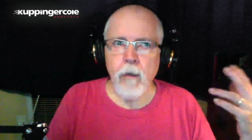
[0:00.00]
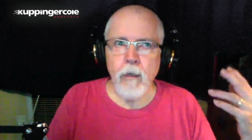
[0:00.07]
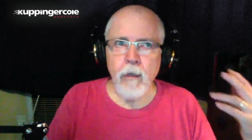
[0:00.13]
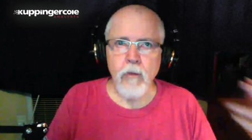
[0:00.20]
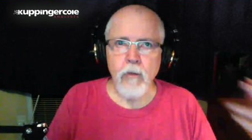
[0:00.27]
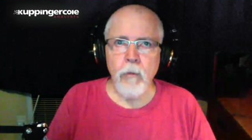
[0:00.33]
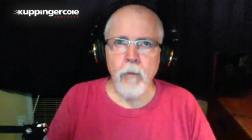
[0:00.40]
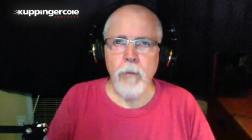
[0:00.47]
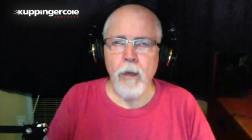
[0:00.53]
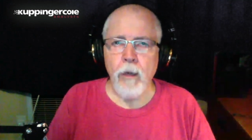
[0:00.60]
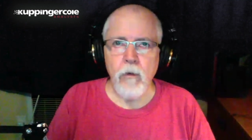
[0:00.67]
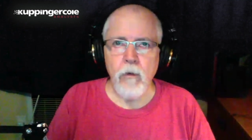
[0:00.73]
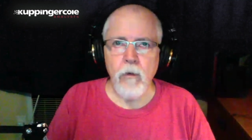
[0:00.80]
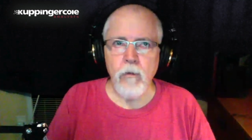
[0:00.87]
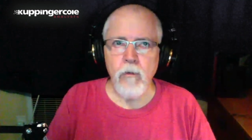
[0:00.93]
its
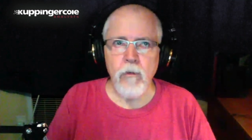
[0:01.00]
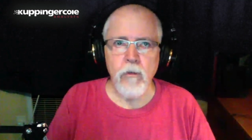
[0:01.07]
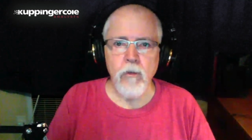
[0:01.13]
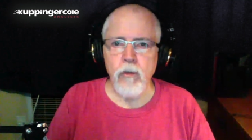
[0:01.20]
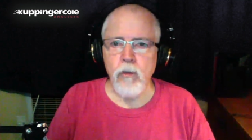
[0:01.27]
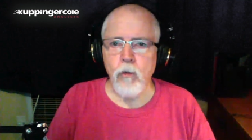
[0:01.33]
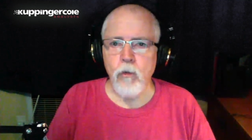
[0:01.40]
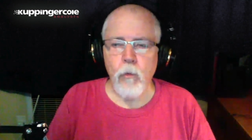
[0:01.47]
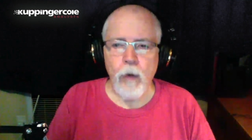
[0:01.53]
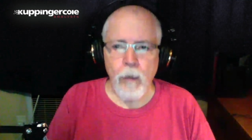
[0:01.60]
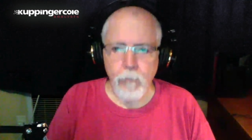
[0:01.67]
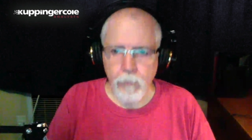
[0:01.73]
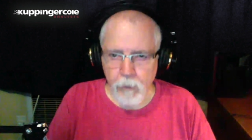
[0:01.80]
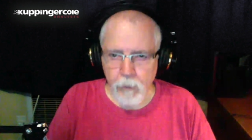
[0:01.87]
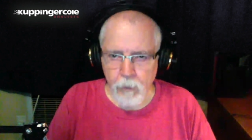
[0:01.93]
competitors to scrape,